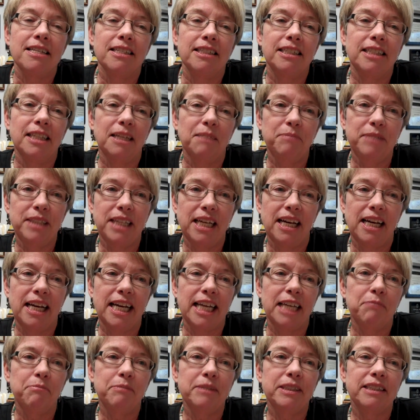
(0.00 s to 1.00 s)

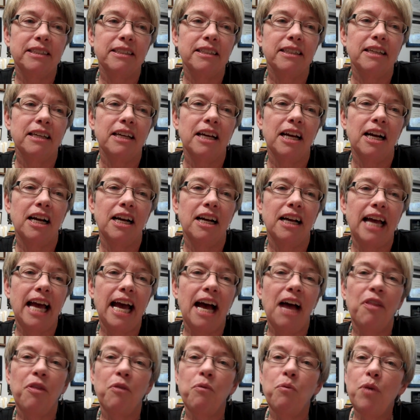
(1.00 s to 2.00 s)
sometimes
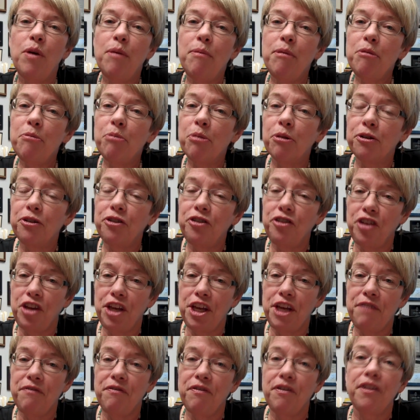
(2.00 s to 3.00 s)
how the women
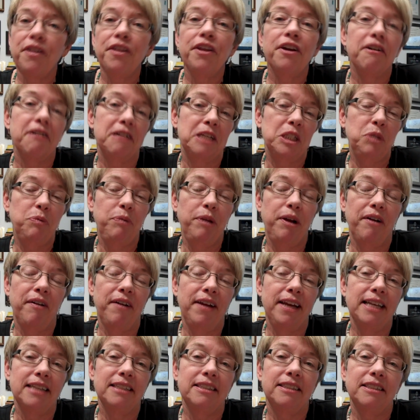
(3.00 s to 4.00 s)
perceive their
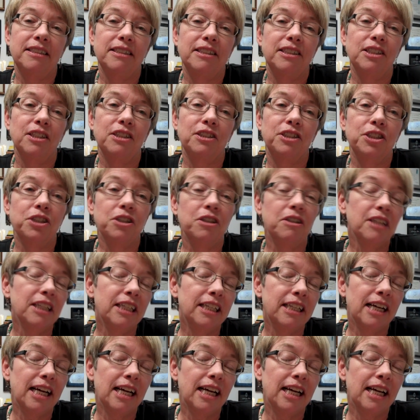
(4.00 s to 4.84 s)
experience is certainly